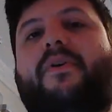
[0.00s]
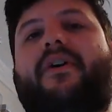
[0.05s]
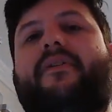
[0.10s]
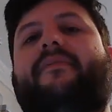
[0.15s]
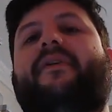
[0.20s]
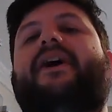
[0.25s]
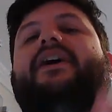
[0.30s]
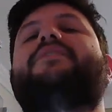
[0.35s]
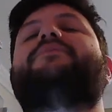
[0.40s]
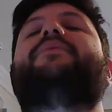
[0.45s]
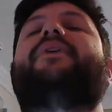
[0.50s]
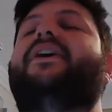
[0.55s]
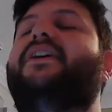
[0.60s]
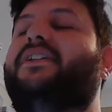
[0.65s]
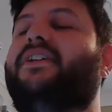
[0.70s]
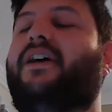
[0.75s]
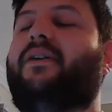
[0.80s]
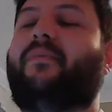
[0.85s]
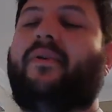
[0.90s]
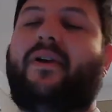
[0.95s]
fans, we're here to
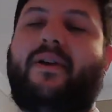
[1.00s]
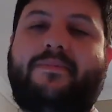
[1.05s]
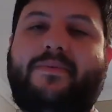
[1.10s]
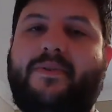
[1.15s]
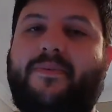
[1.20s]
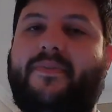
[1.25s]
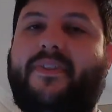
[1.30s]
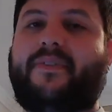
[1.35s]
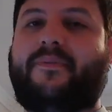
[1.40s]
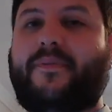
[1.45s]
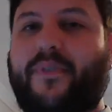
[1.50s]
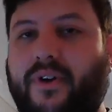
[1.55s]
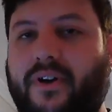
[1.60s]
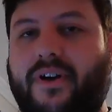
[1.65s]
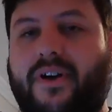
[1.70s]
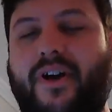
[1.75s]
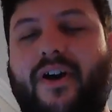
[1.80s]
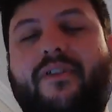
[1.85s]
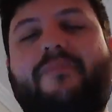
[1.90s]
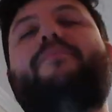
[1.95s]
talk about episode 54
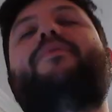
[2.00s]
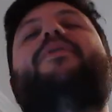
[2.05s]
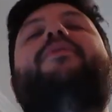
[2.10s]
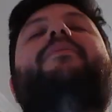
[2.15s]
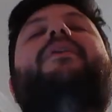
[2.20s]
of Pokemon